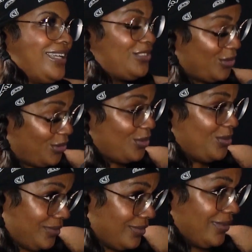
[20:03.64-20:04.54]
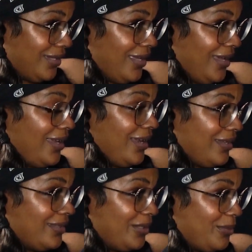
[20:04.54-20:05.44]
saw you in an
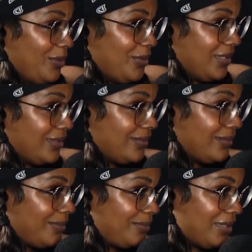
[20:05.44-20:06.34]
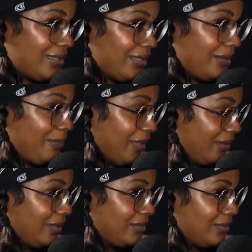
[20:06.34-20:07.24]
interview in Mixtape
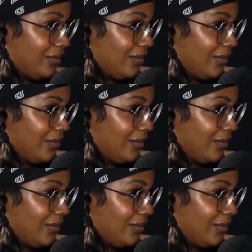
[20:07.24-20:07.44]
Madness,